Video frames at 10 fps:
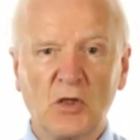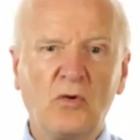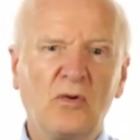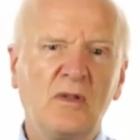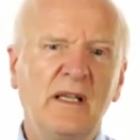
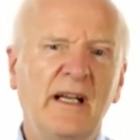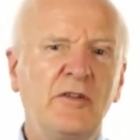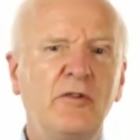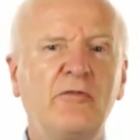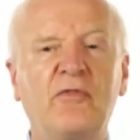or
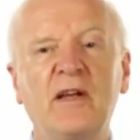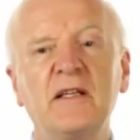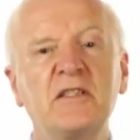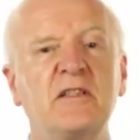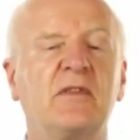a new
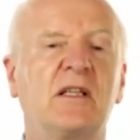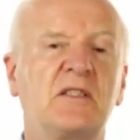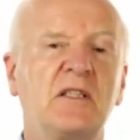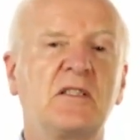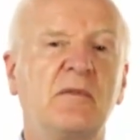phase of an
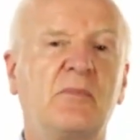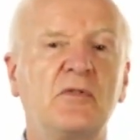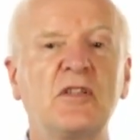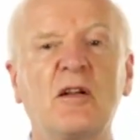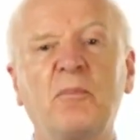existing
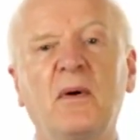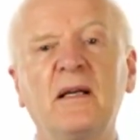project